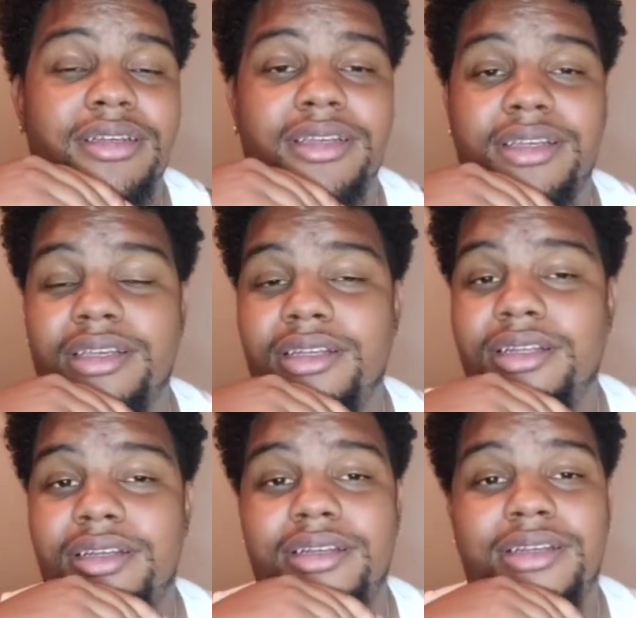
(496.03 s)
And
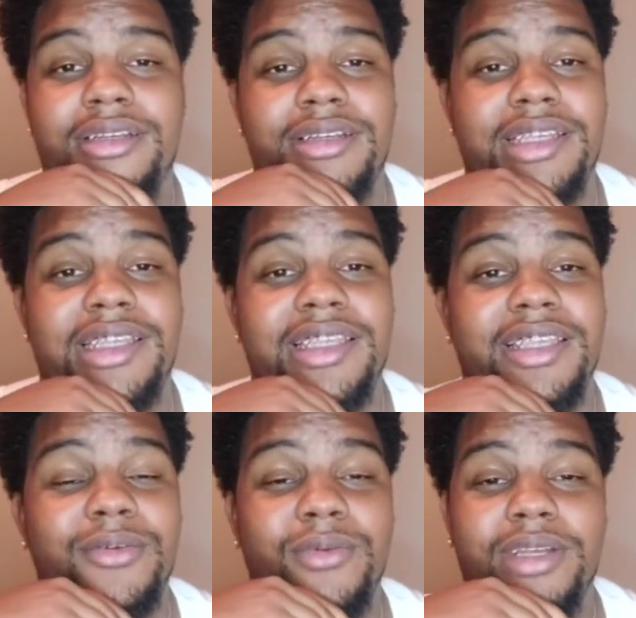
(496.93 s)
uh,
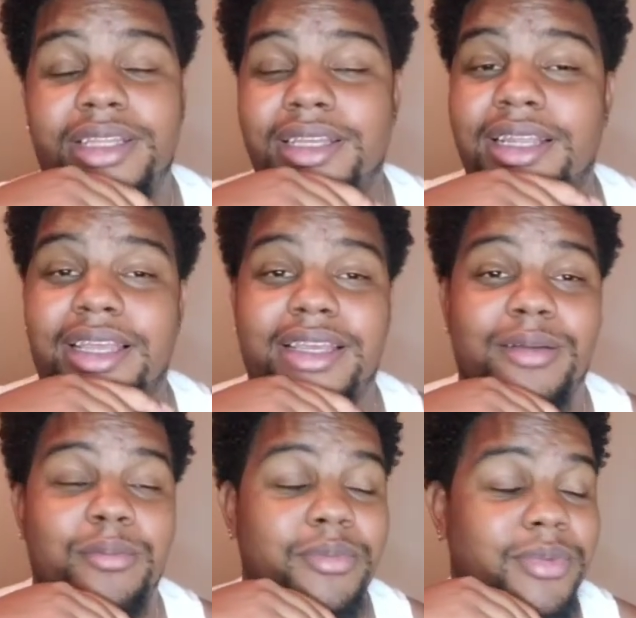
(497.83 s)
he went in like
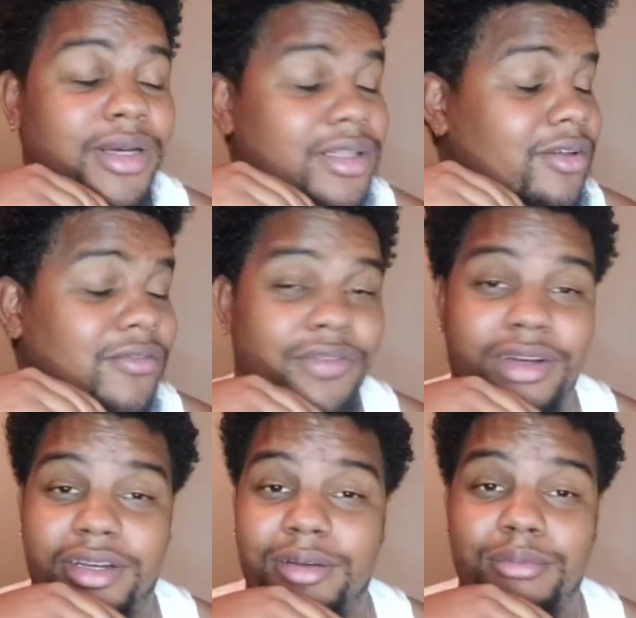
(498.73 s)
a
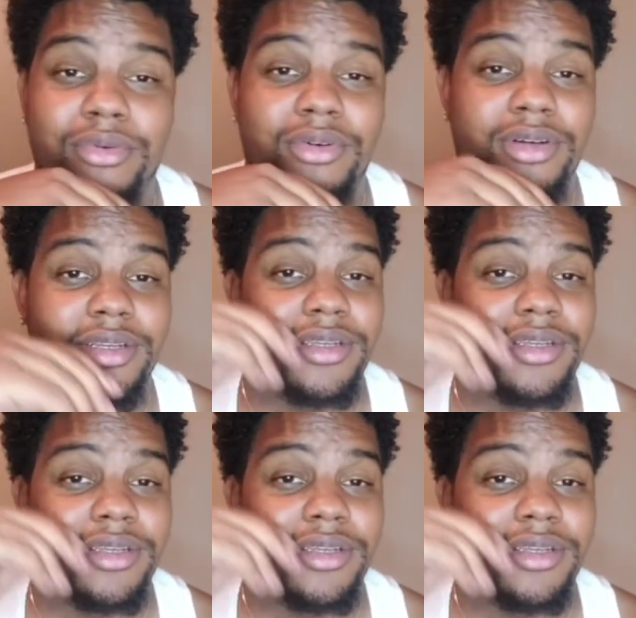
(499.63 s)
motherfucker, boy.